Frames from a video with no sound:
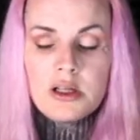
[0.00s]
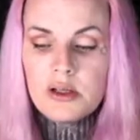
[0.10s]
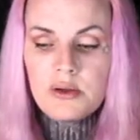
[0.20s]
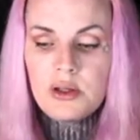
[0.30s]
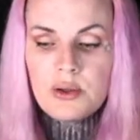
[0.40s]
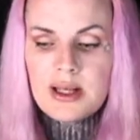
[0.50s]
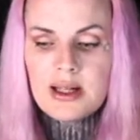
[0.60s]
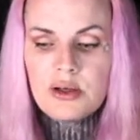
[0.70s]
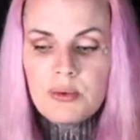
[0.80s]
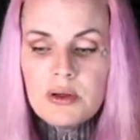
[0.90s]
you
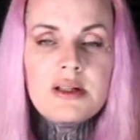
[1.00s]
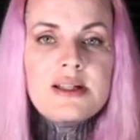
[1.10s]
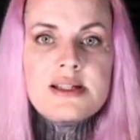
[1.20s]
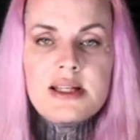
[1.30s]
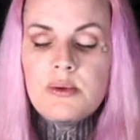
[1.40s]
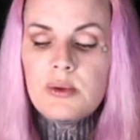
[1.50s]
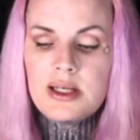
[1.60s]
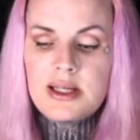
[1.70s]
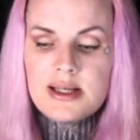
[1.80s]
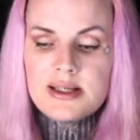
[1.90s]
can't really see what
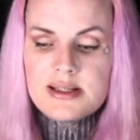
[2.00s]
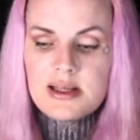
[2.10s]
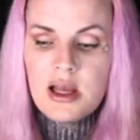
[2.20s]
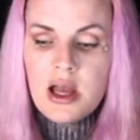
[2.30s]
it is.